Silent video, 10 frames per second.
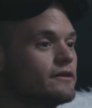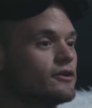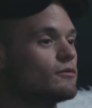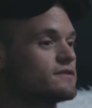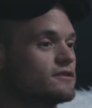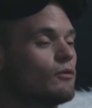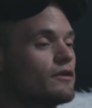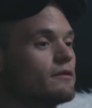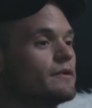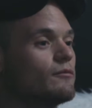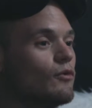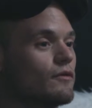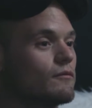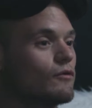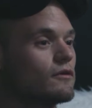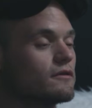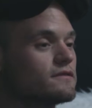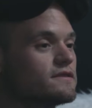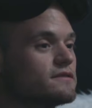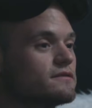it's going to be more than
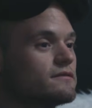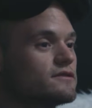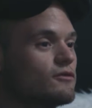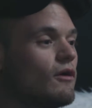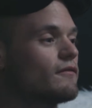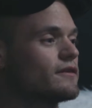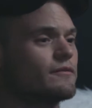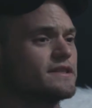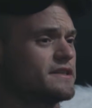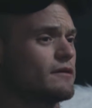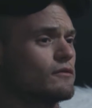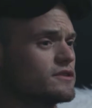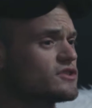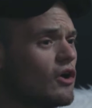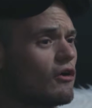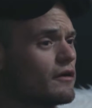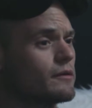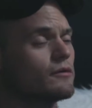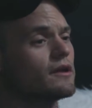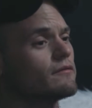words. So often we say we're
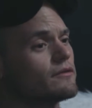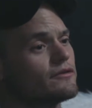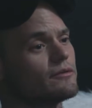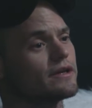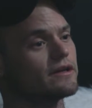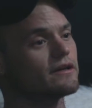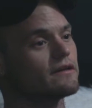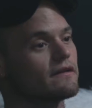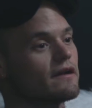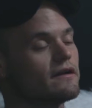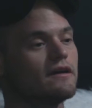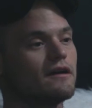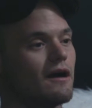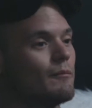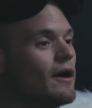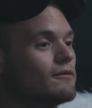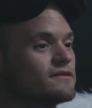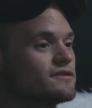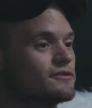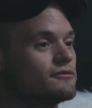sorry, we'll never do it again, and that
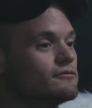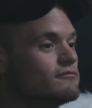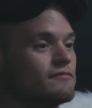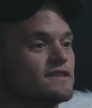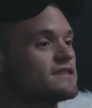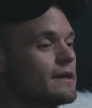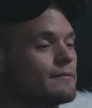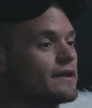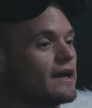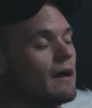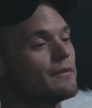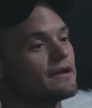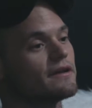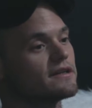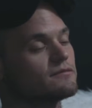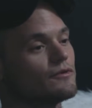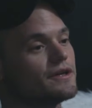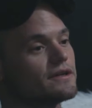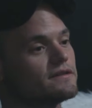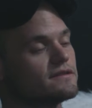amounts to the same thing happening next
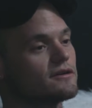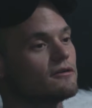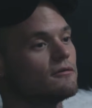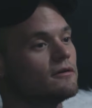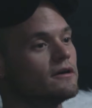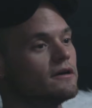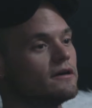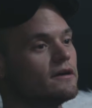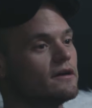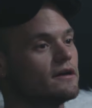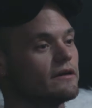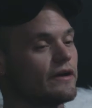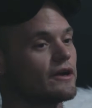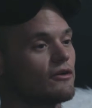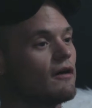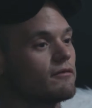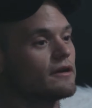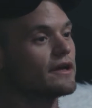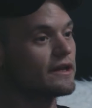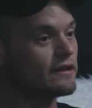week. And so if I could offer
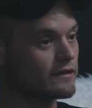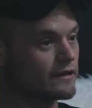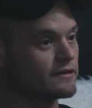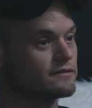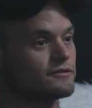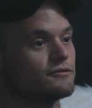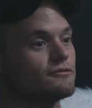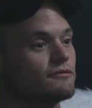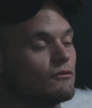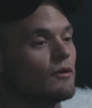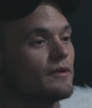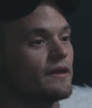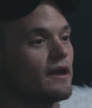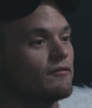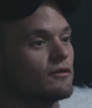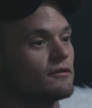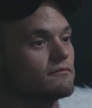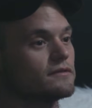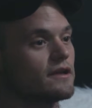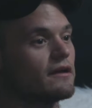anything to the women that I've hurt,
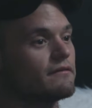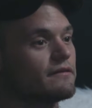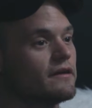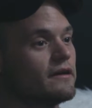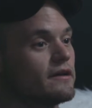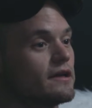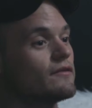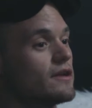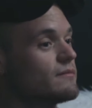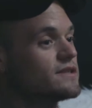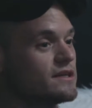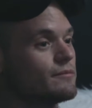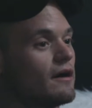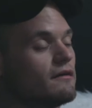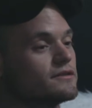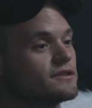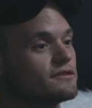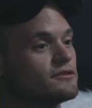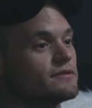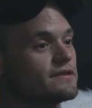that I've given empty
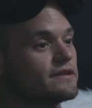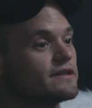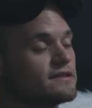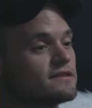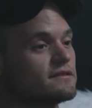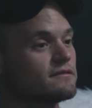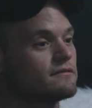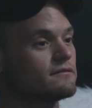apologies to, it's this: